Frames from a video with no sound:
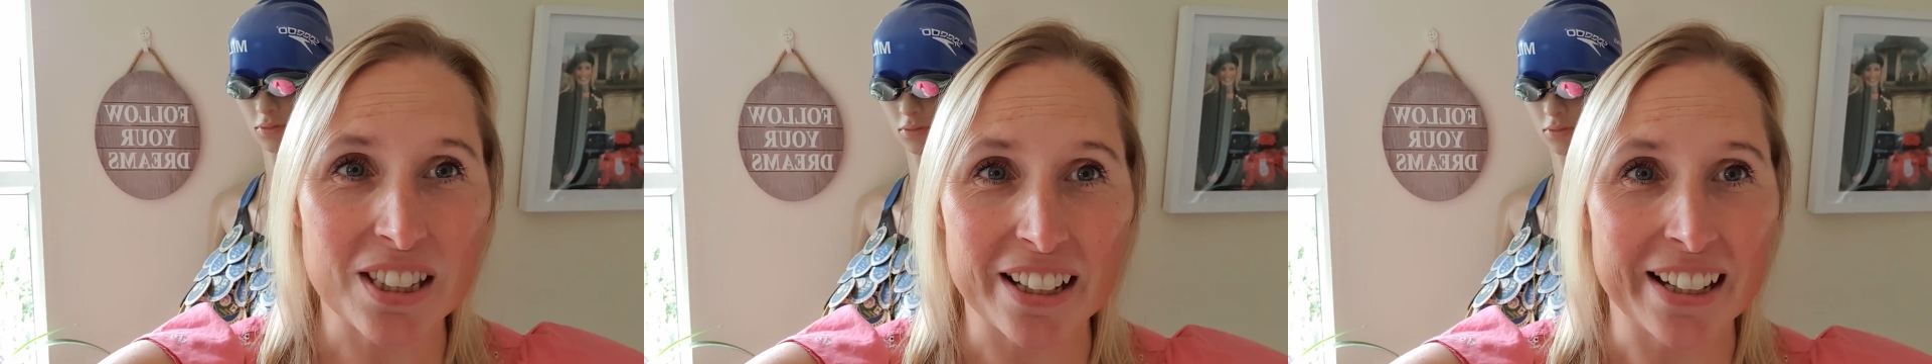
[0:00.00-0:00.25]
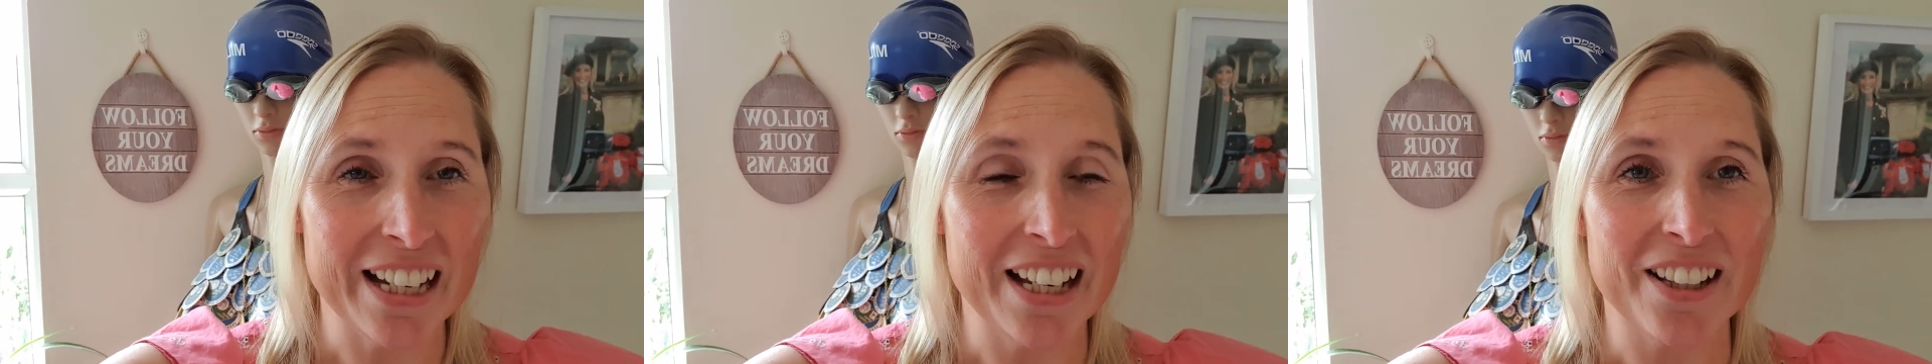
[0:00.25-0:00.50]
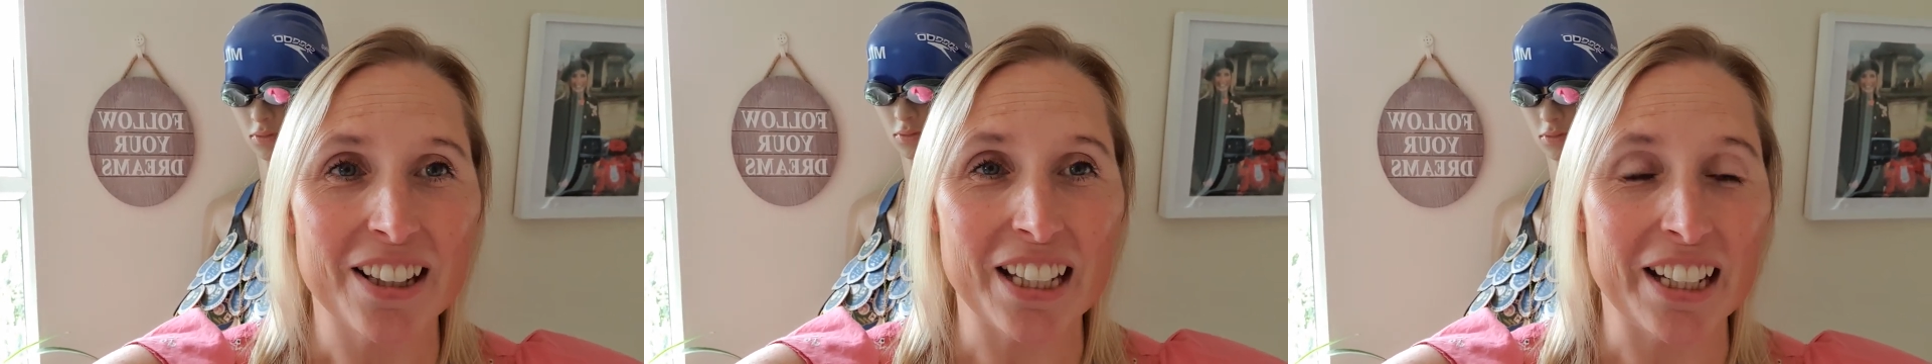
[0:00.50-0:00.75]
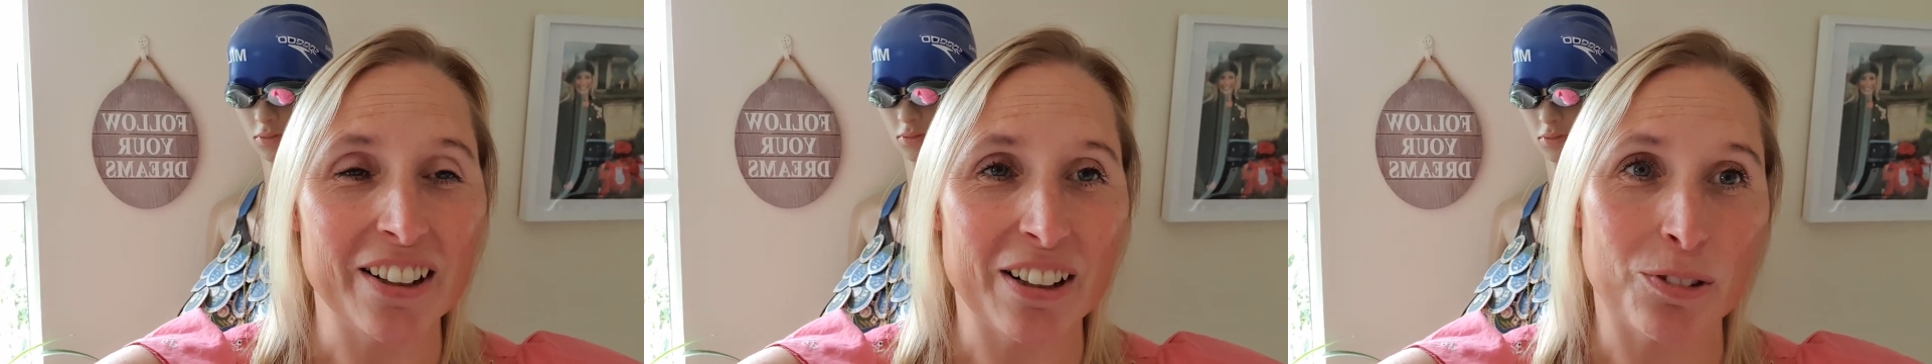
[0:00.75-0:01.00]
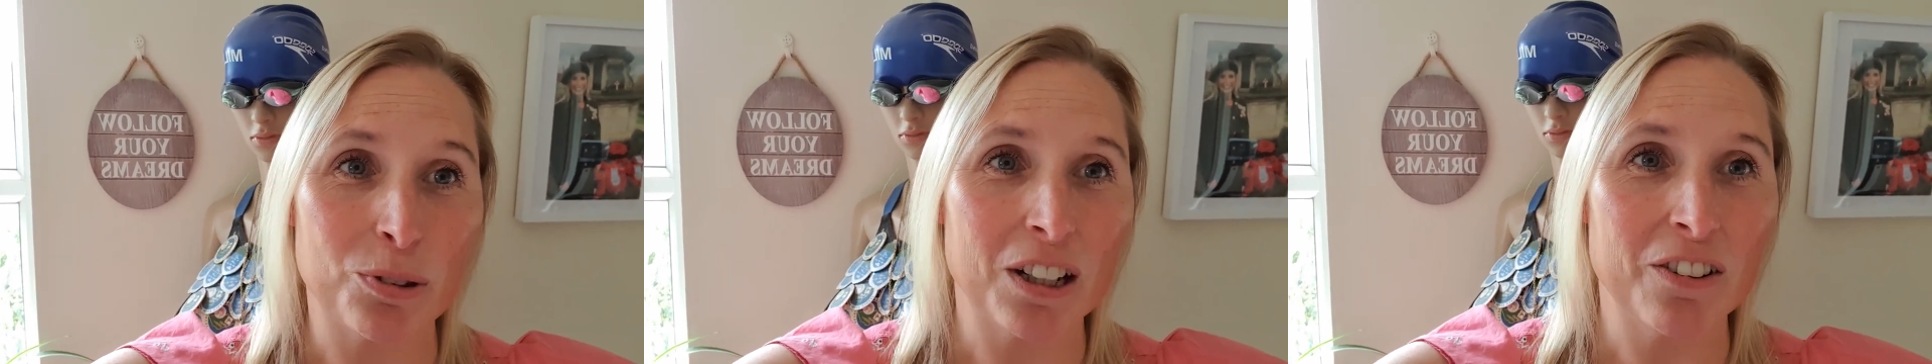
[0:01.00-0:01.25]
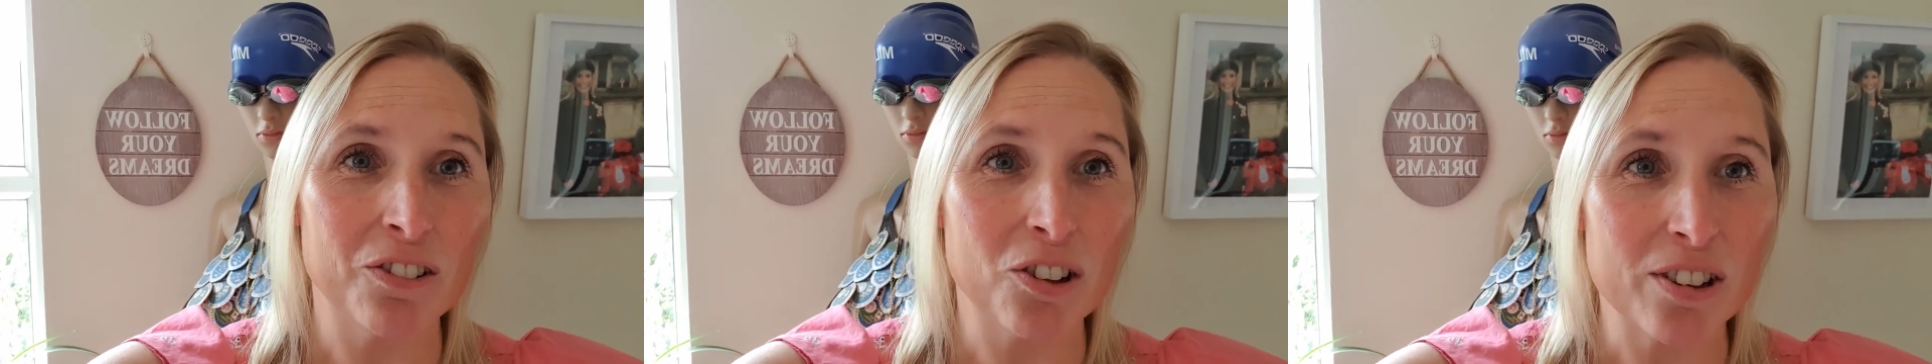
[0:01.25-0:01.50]
the
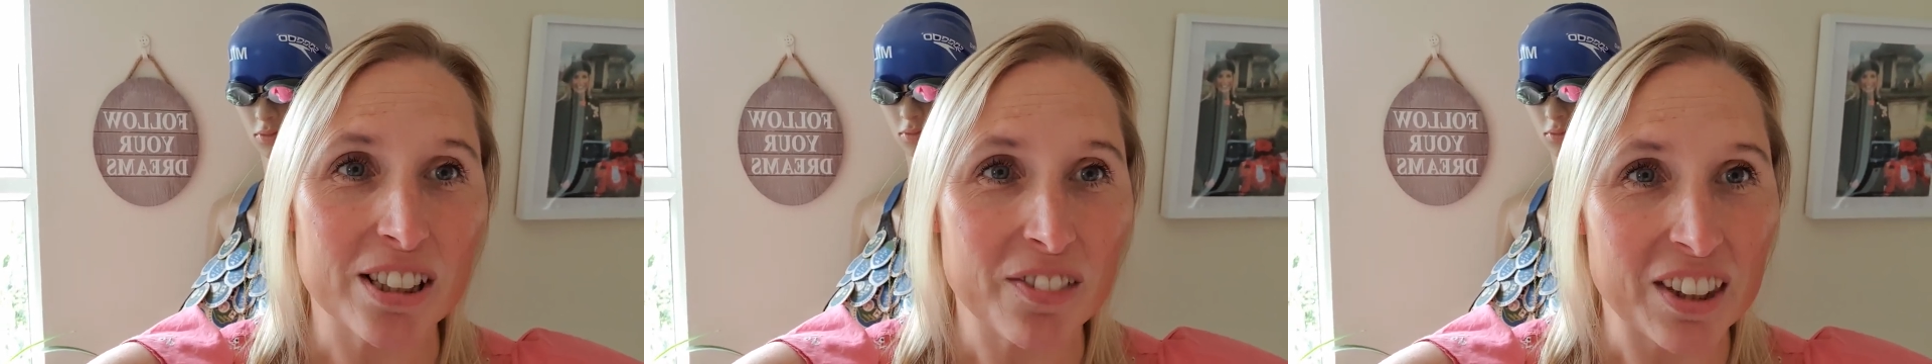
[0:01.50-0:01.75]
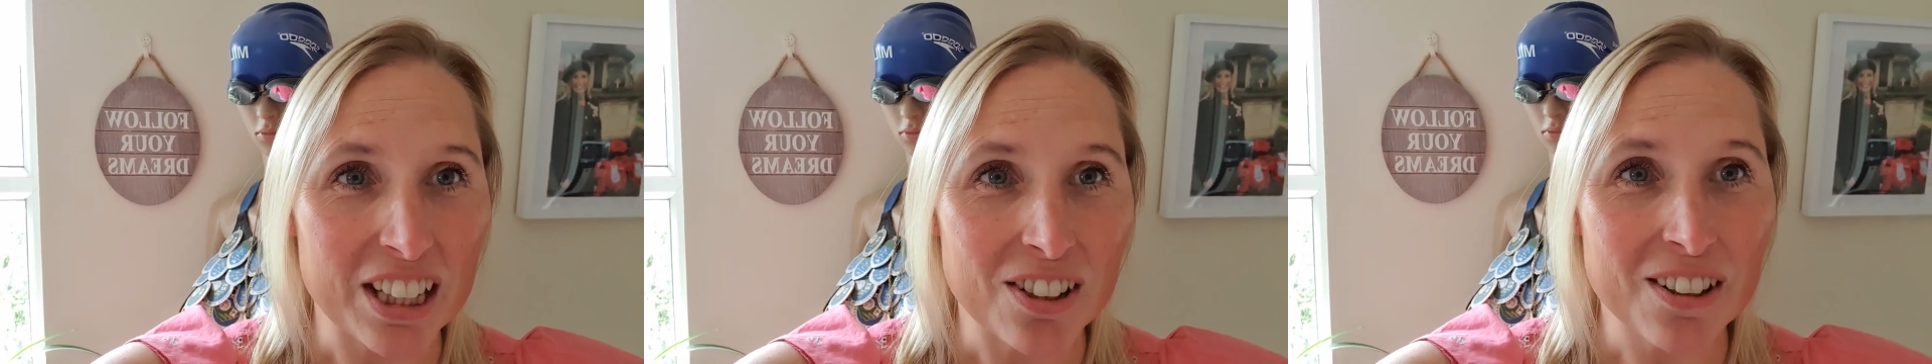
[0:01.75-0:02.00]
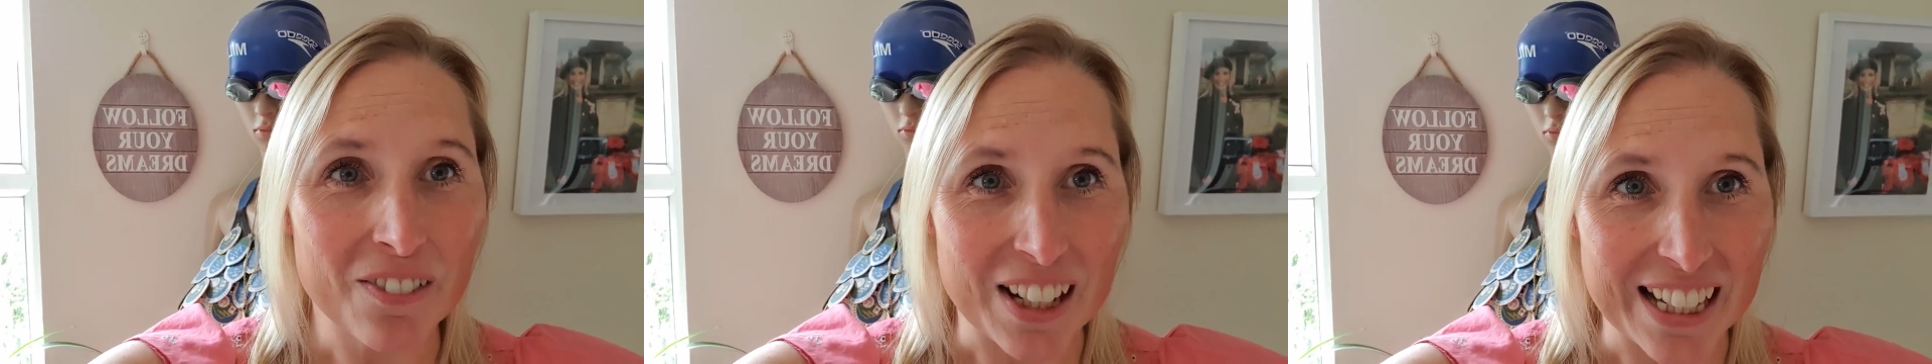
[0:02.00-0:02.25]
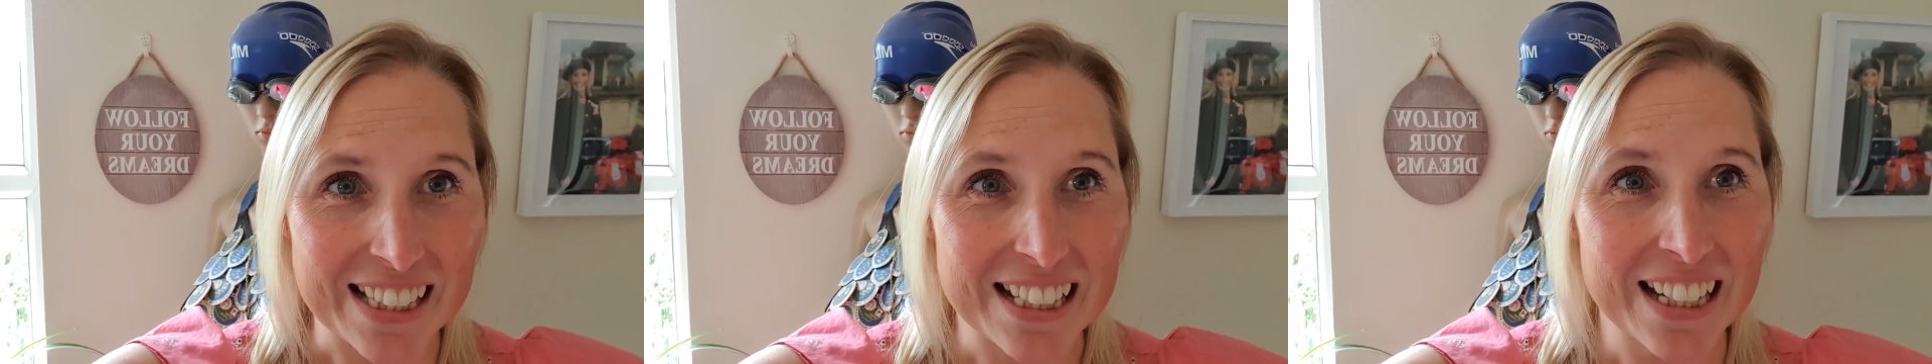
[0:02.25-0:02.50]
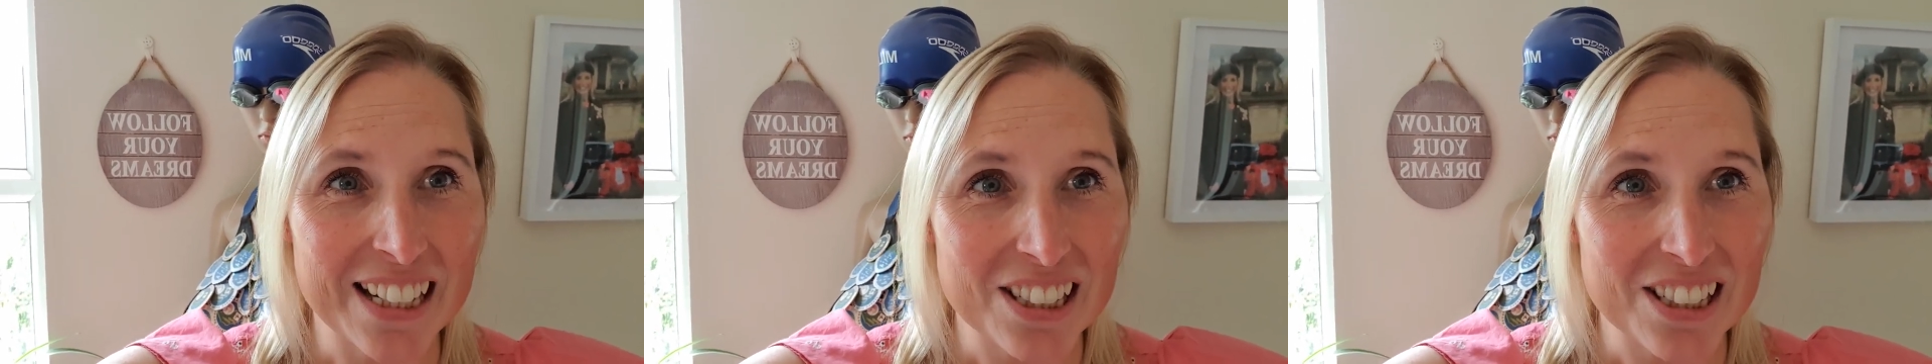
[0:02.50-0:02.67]
12 laws of the universe